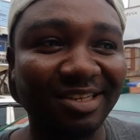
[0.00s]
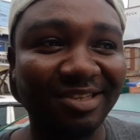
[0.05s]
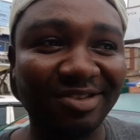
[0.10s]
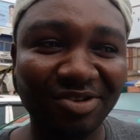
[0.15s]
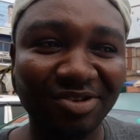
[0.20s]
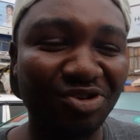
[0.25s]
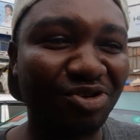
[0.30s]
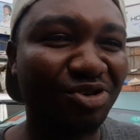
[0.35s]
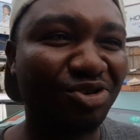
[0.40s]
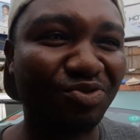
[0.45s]

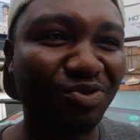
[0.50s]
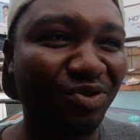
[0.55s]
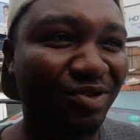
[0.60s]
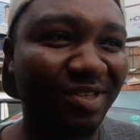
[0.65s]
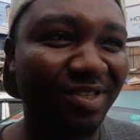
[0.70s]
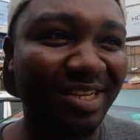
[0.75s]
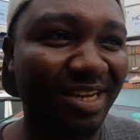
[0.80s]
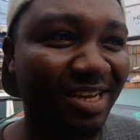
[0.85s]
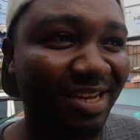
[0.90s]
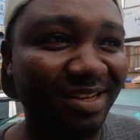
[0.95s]
So those
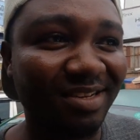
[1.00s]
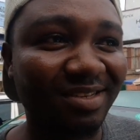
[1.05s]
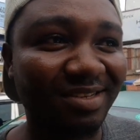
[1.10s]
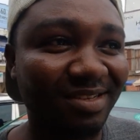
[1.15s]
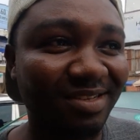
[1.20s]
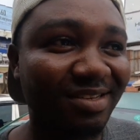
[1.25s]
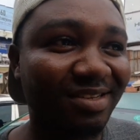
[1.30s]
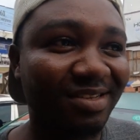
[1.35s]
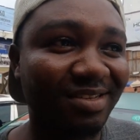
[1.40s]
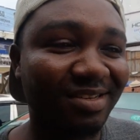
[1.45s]
ones there.
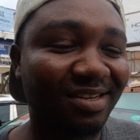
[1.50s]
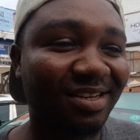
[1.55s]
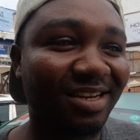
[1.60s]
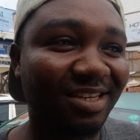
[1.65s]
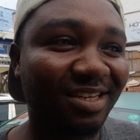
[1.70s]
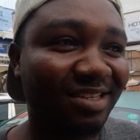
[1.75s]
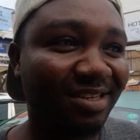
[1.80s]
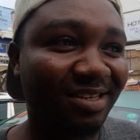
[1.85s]
I